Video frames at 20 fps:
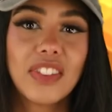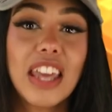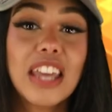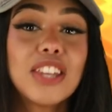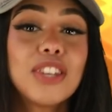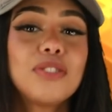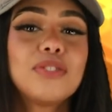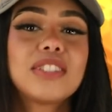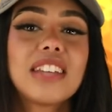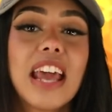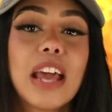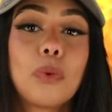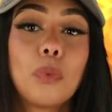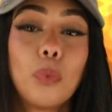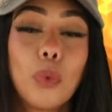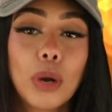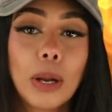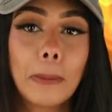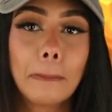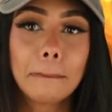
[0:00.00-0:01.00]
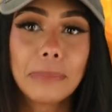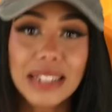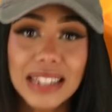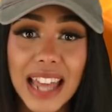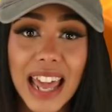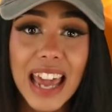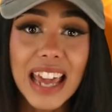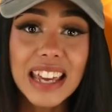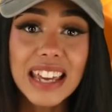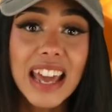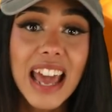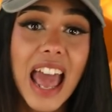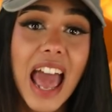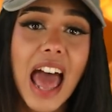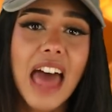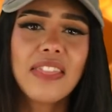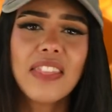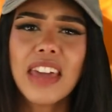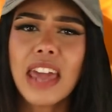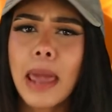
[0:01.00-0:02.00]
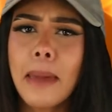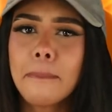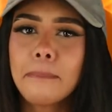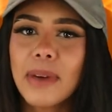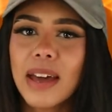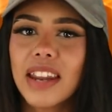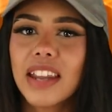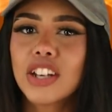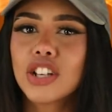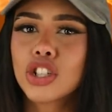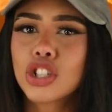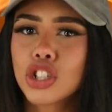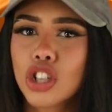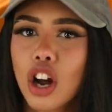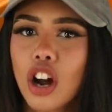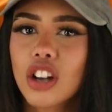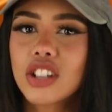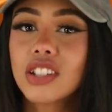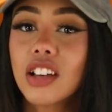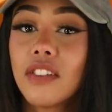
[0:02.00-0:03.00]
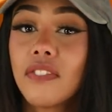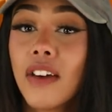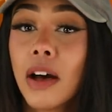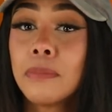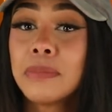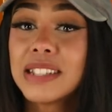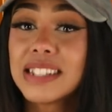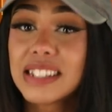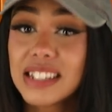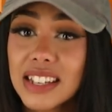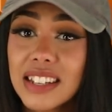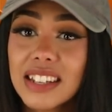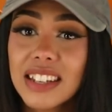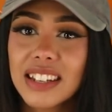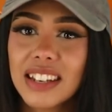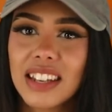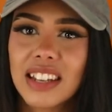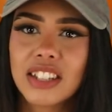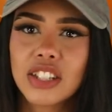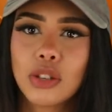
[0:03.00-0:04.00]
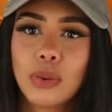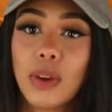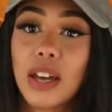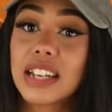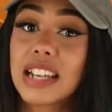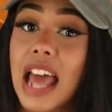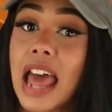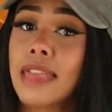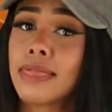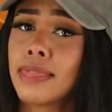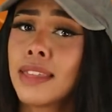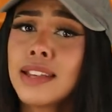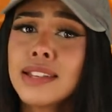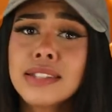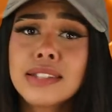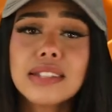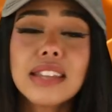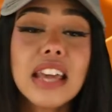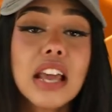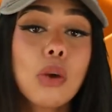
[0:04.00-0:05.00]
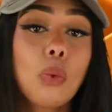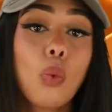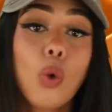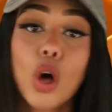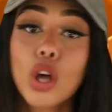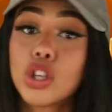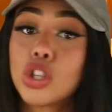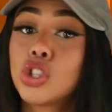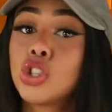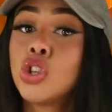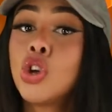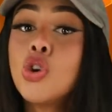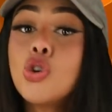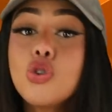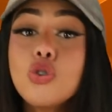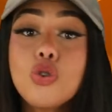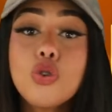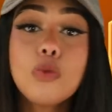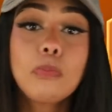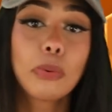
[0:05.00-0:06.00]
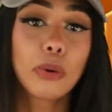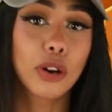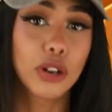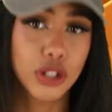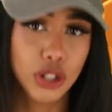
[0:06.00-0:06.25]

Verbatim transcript: they used a wooden plank, and they embedded shards of obsidian into it, and this thing was super